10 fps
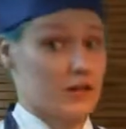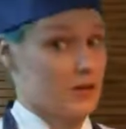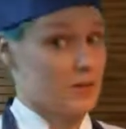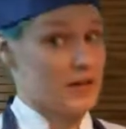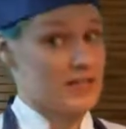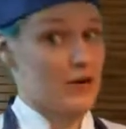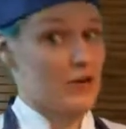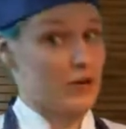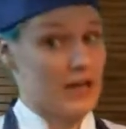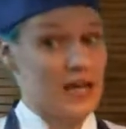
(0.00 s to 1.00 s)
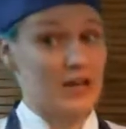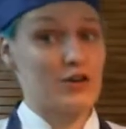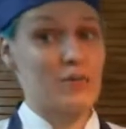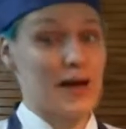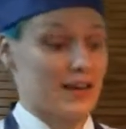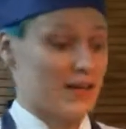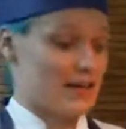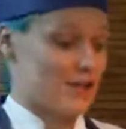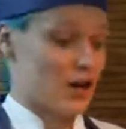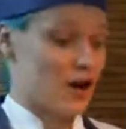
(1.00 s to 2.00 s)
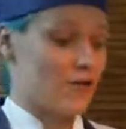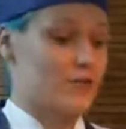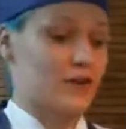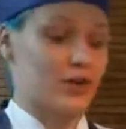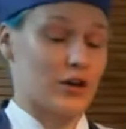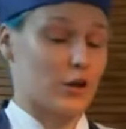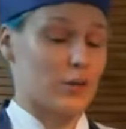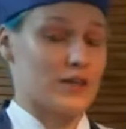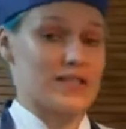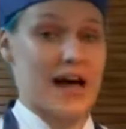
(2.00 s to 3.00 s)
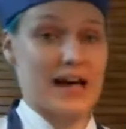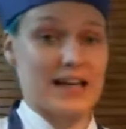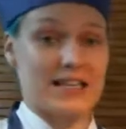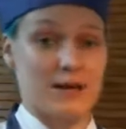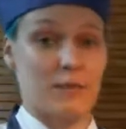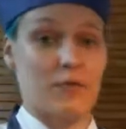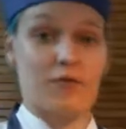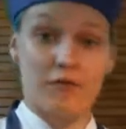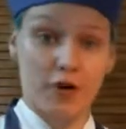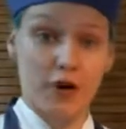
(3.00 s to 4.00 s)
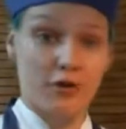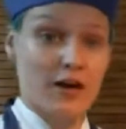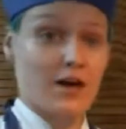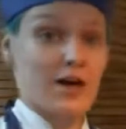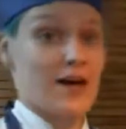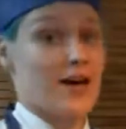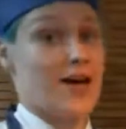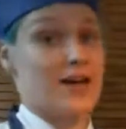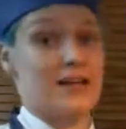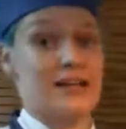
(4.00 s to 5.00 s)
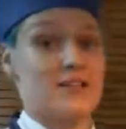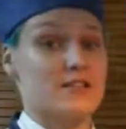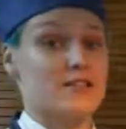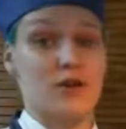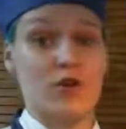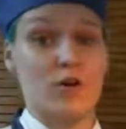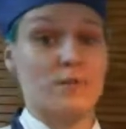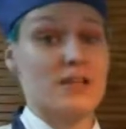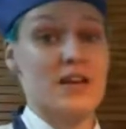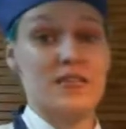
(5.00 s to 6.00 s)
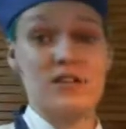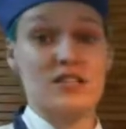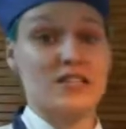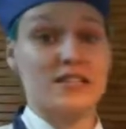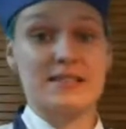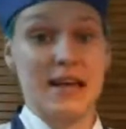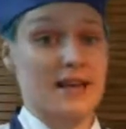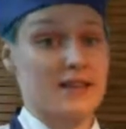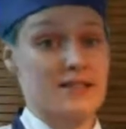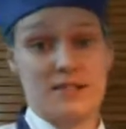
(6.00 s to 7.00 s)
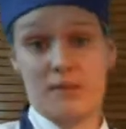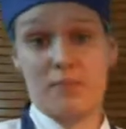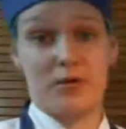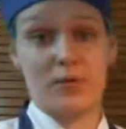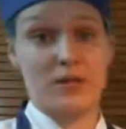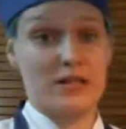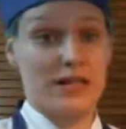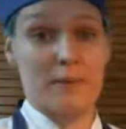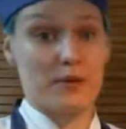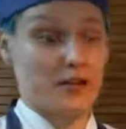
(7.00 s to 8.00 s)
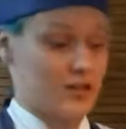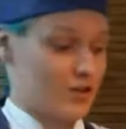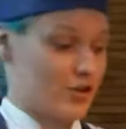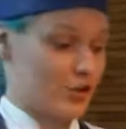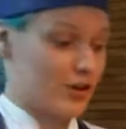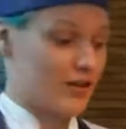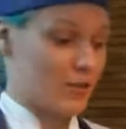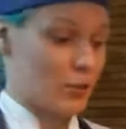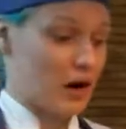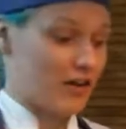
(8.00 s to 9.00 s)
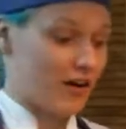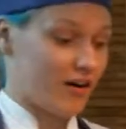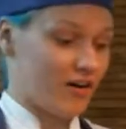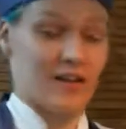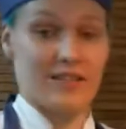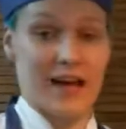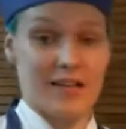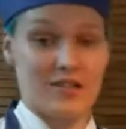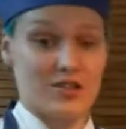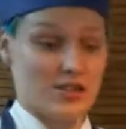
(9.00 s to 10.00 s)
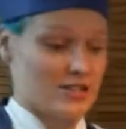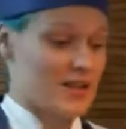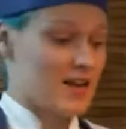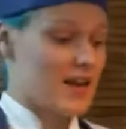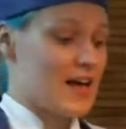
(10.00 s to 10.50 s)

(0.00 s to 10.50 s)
Depends how you like your pancakes served. You can always add some fruit and syrups, even just think simple with lemon and sugar. Why not? And that's just